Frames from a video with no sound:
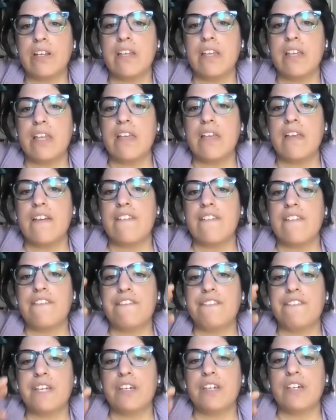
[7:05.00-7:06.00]
to
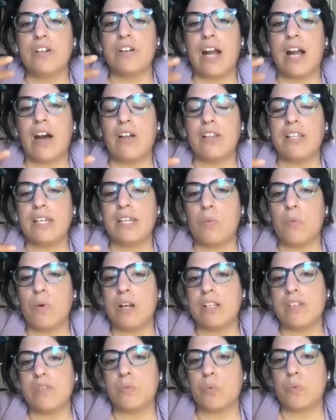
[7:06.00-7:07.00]
figure out like
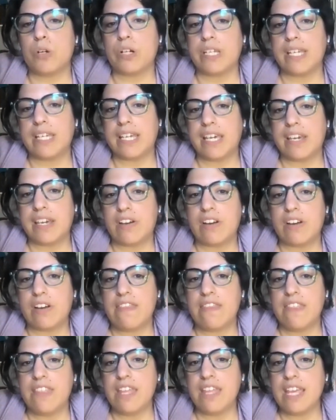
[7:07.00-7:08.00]
what is working here.
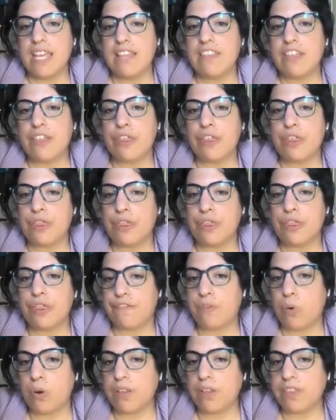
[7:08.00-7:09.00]
And then the
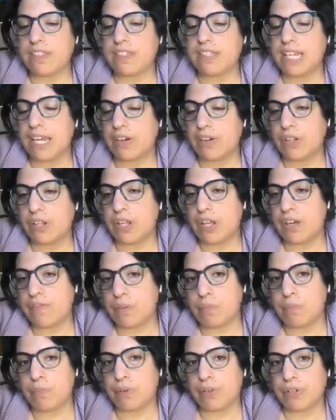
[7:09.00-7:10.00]
fourth cycle of
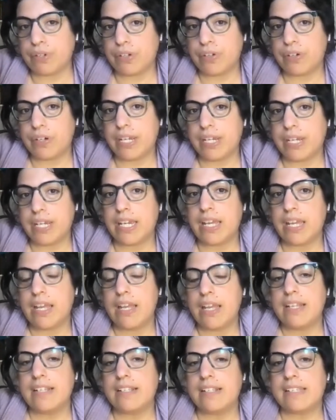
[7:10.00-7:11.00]
the Mercury
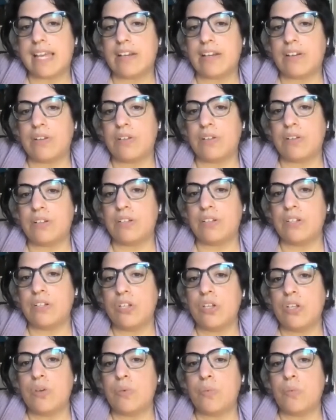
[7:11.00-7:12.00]
cycle,
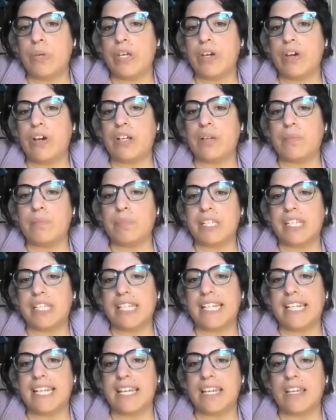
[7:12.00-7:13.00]
we are
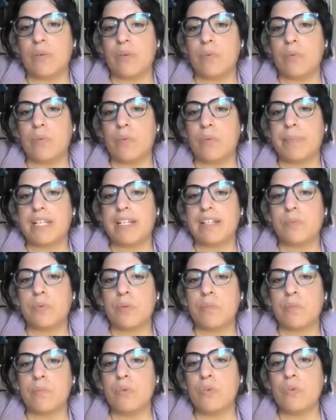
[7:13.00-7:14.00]
completing because
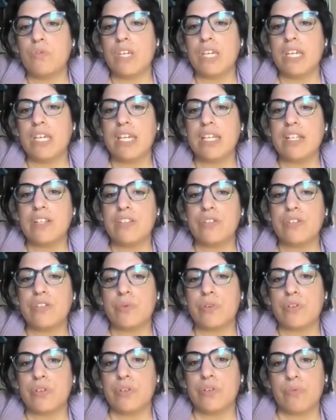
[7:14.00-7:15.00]
we're moving into
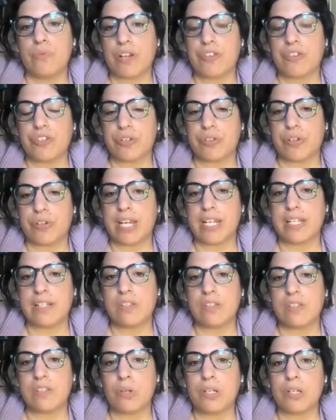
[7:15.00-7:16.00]
a new retrograde.
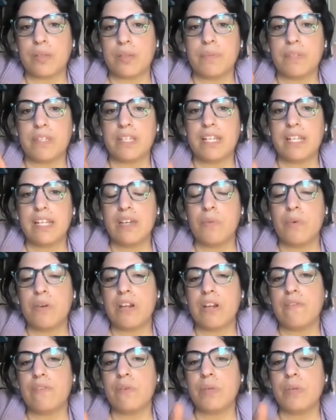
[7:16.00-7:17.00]
So we're completing
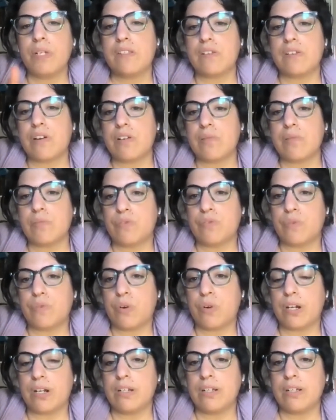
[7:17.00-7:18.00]
whatever we started
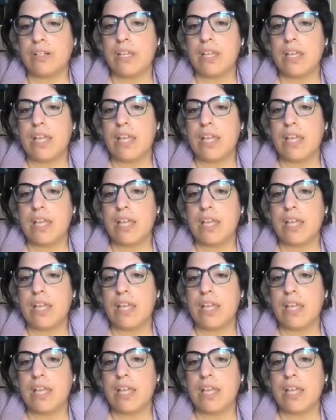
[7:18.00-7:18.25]
before.